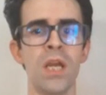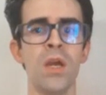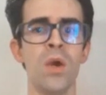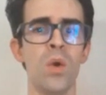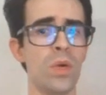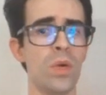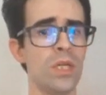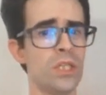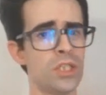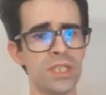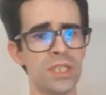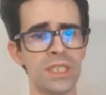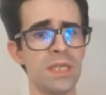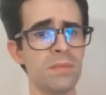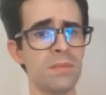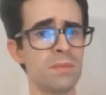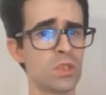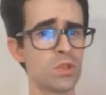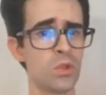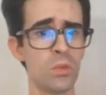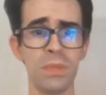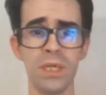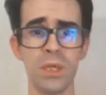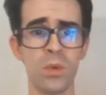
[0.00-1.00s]
which seems to
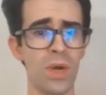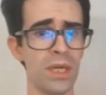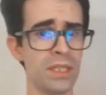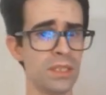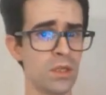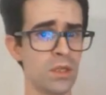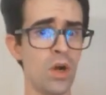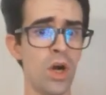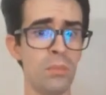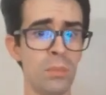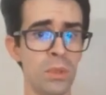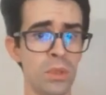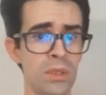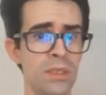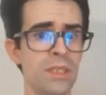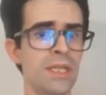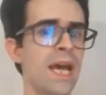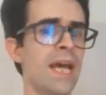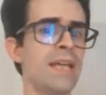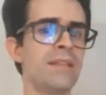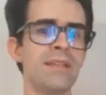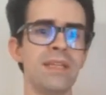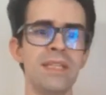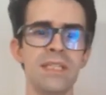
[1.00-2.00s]
be quite common,
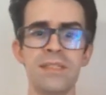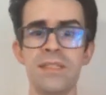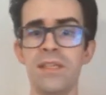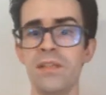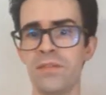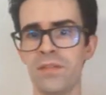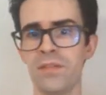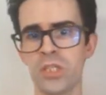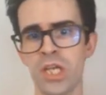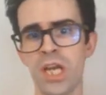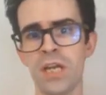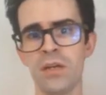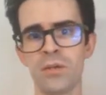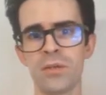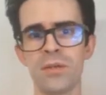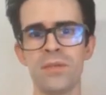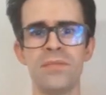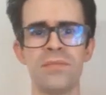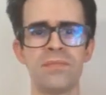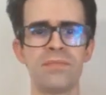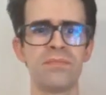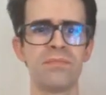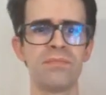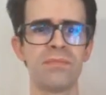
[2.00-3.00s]
at least in the genre.
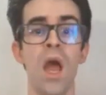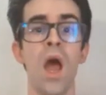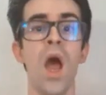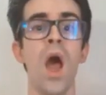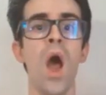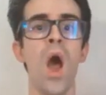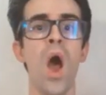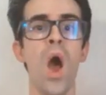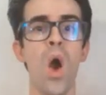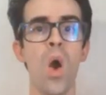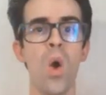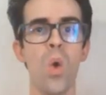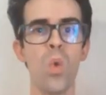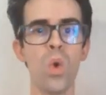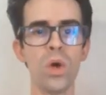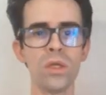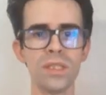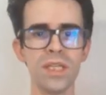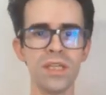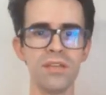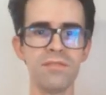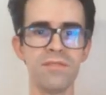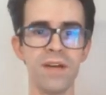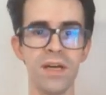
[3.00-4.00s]
What
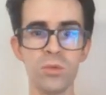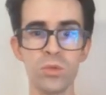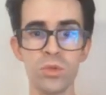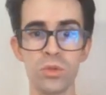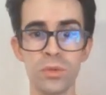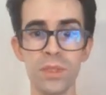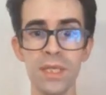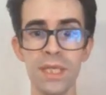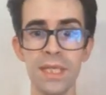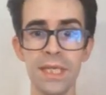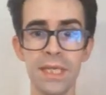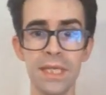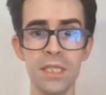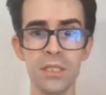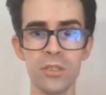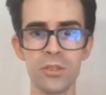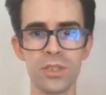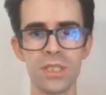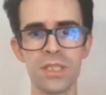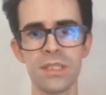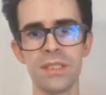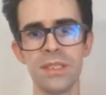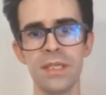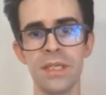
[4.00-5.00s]
I found really
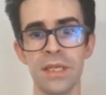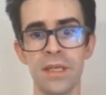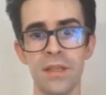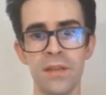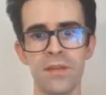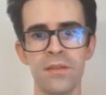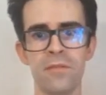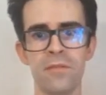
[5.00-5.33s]
interesting in the